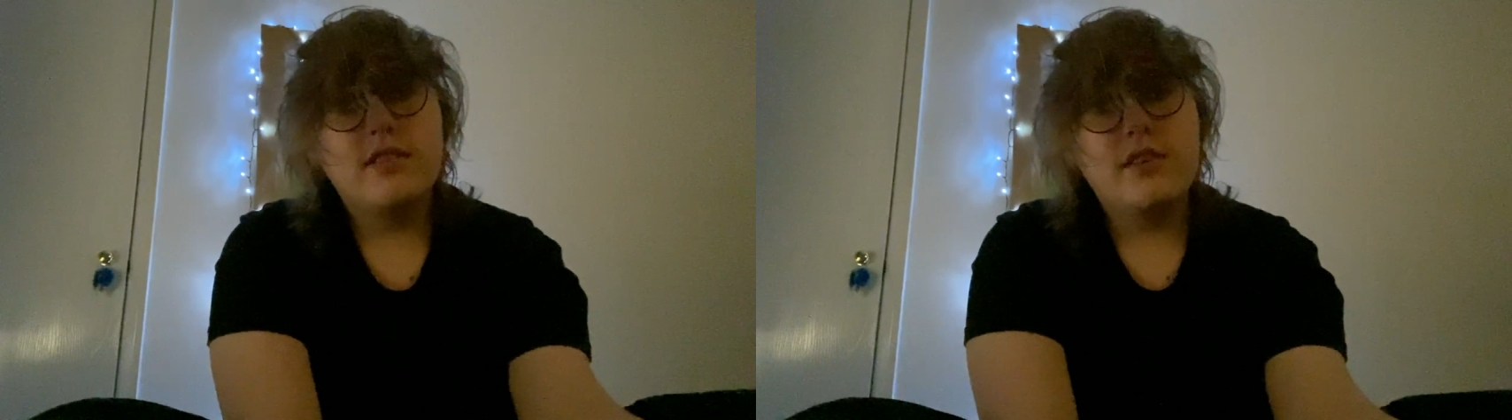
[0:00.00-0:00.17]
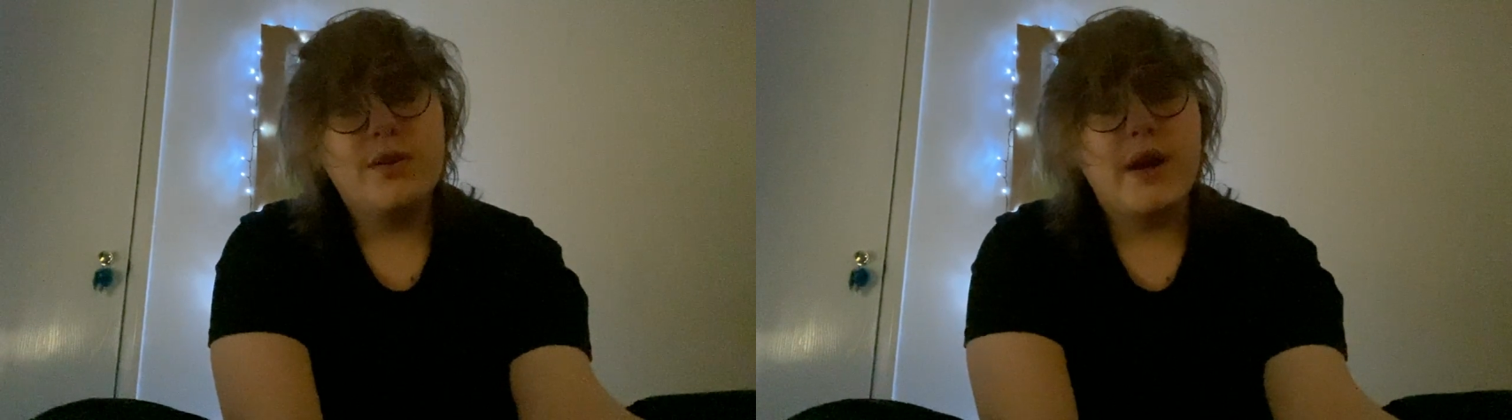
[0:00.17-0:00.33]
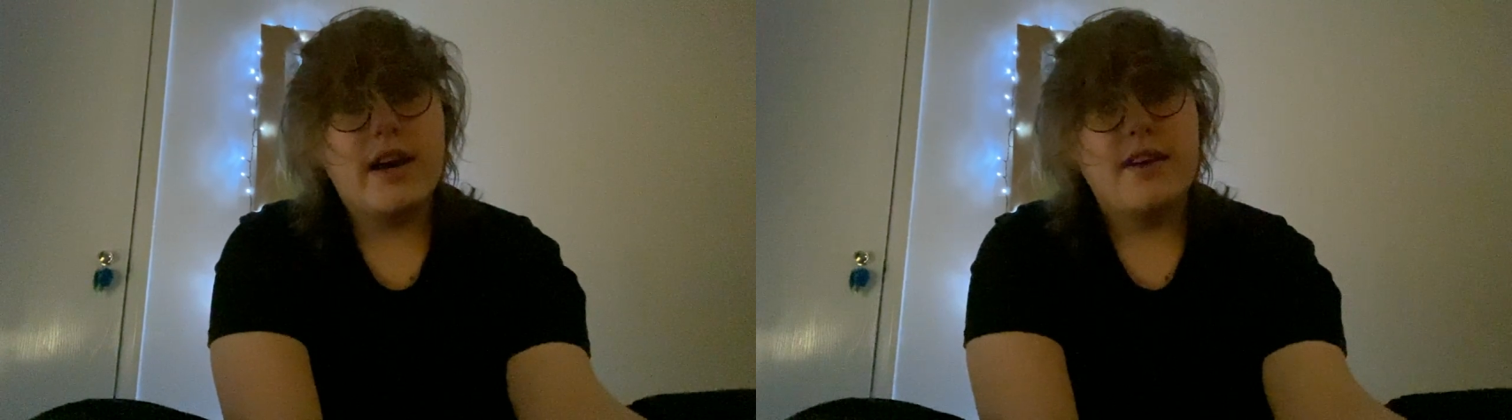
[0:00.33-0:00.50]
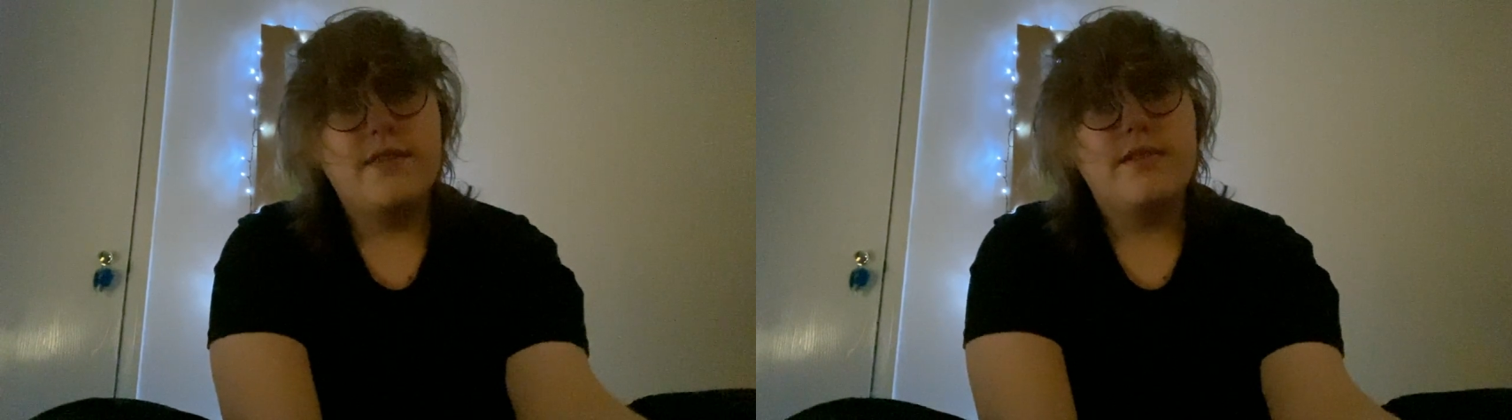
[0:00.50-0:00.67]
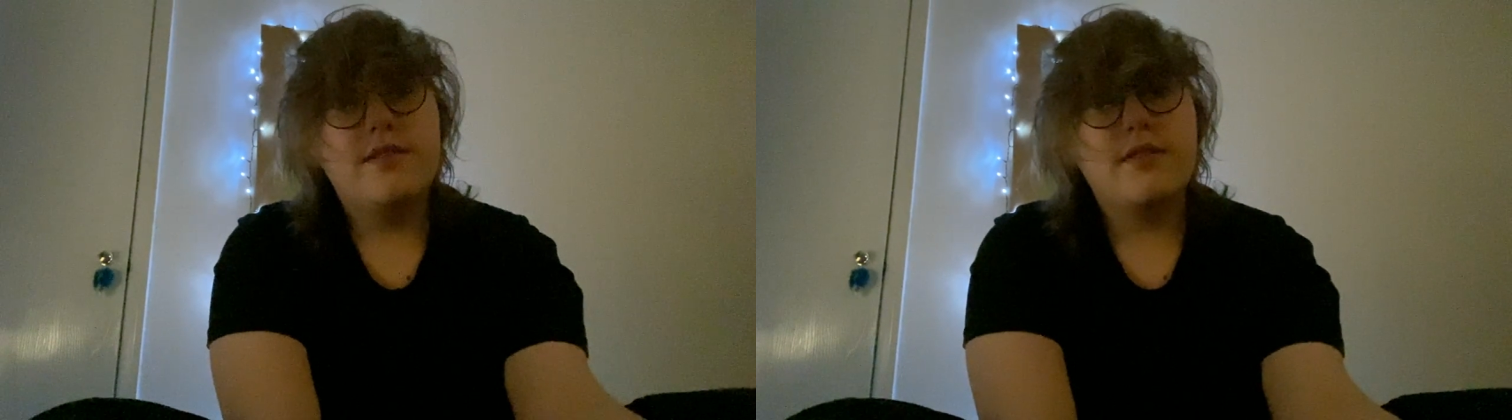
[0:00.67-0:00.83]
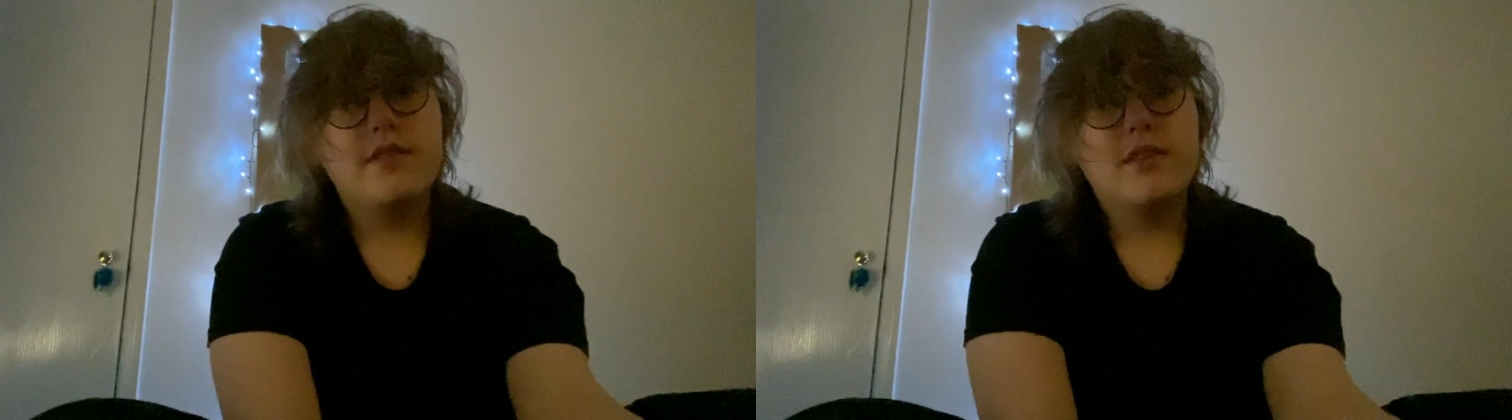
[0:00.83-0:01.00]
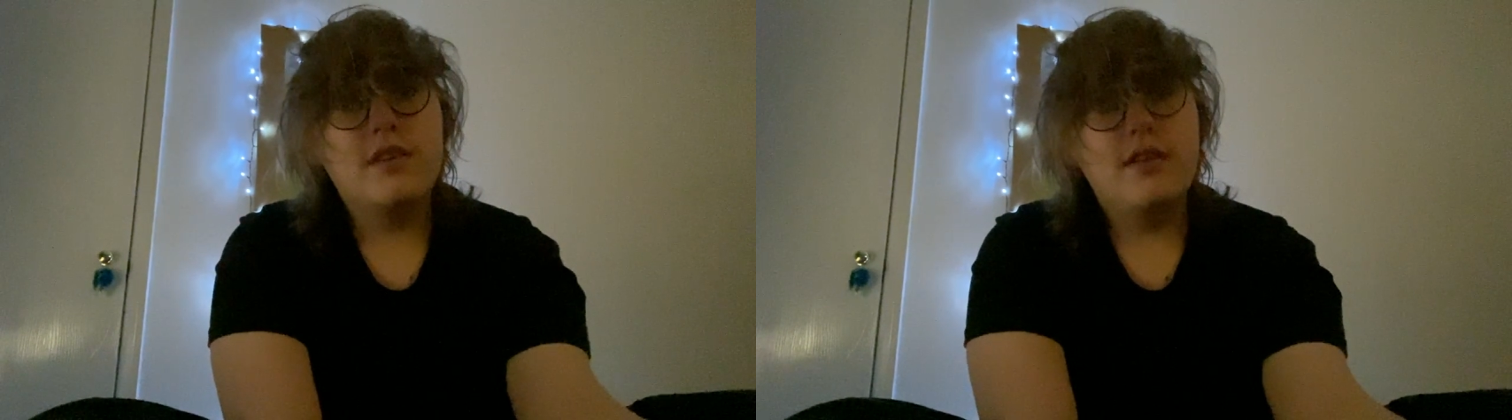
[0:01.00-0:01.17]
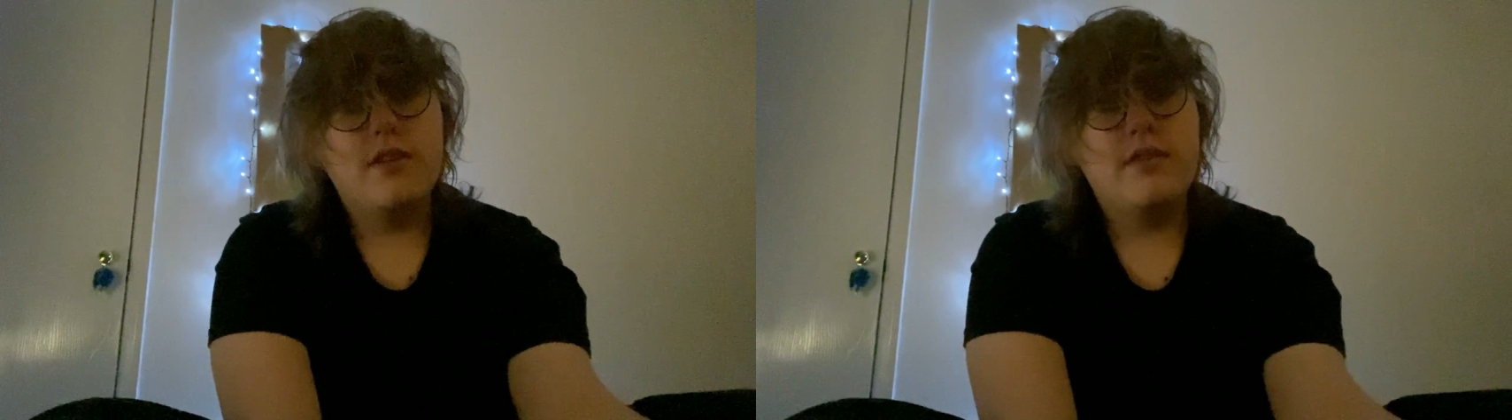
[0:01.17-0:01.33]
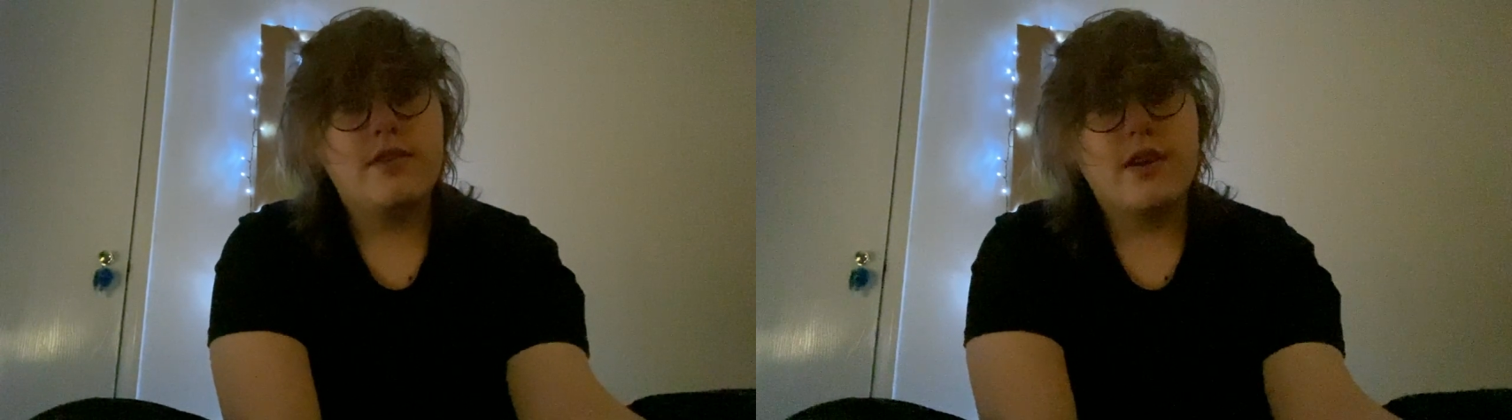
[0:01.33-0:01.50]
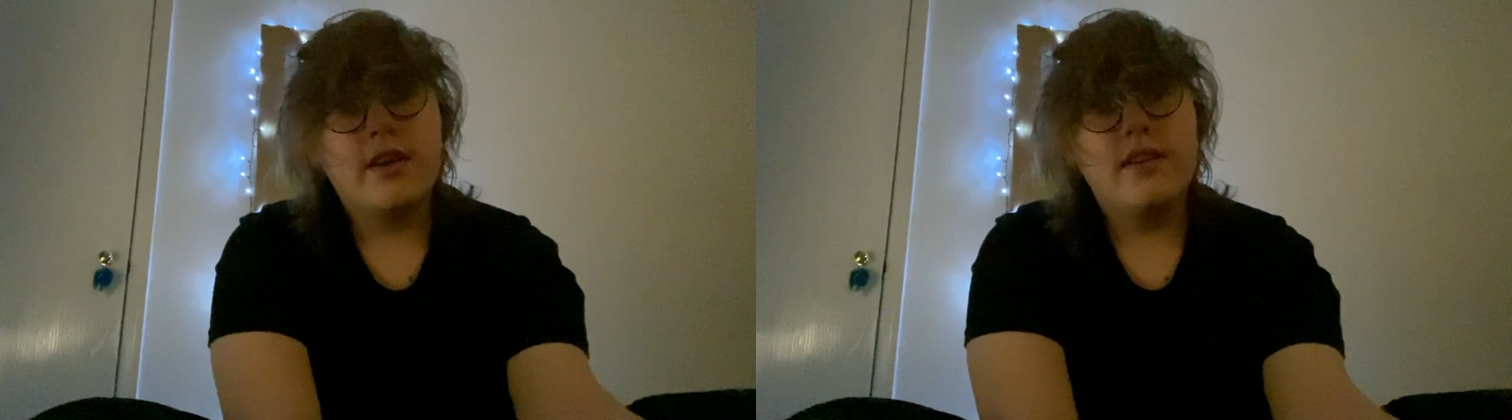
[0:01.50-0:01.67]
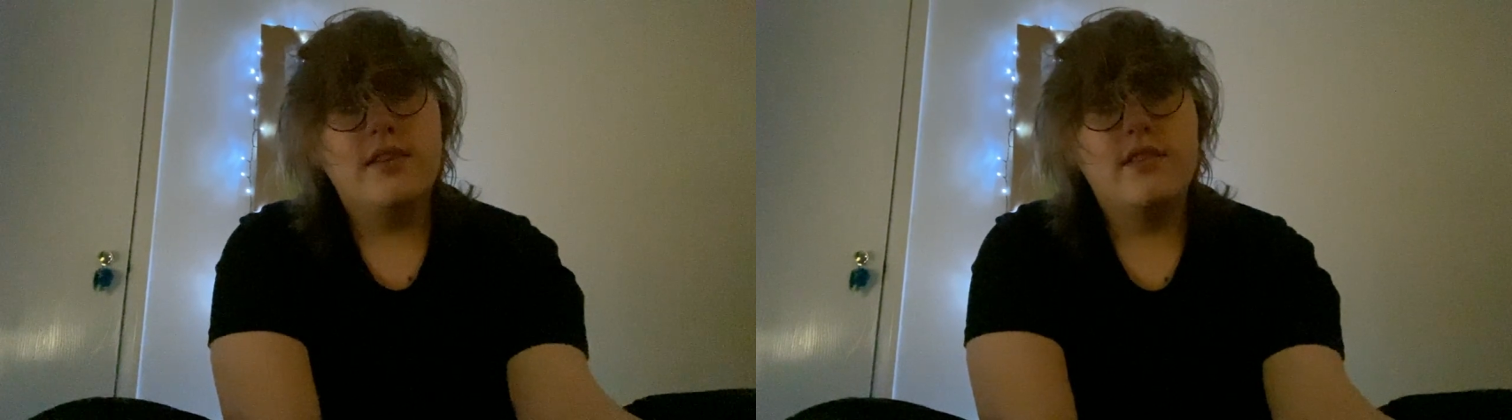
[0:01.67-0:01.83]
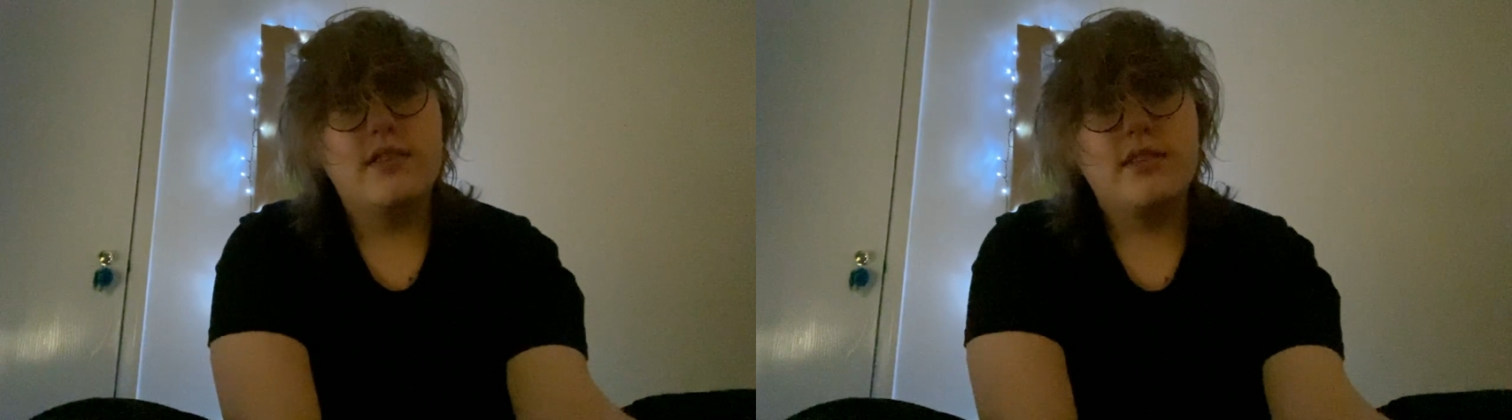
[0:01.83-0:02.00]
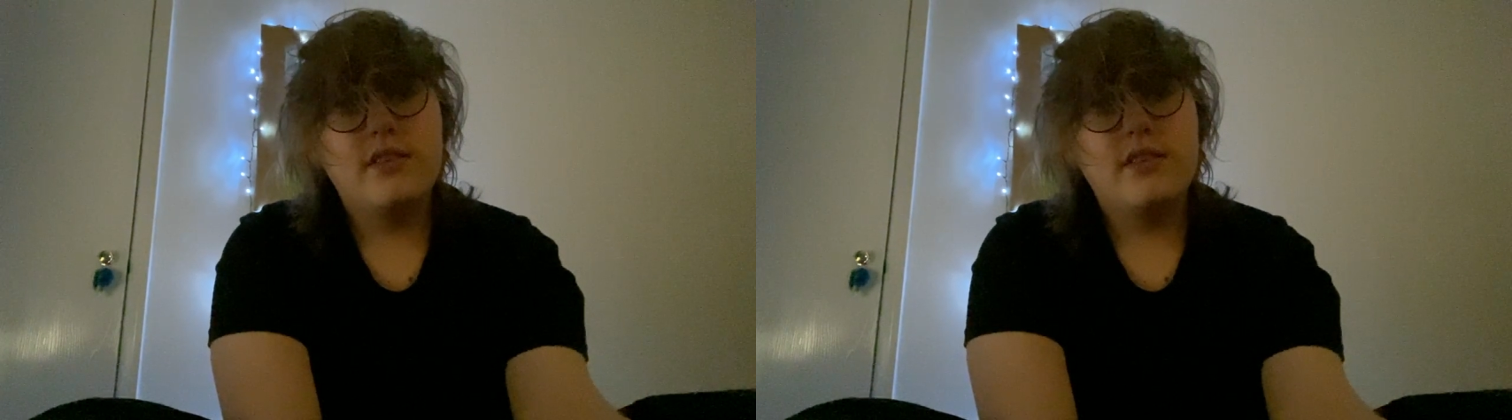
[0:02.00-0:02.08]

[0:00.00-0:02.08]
you have good friends,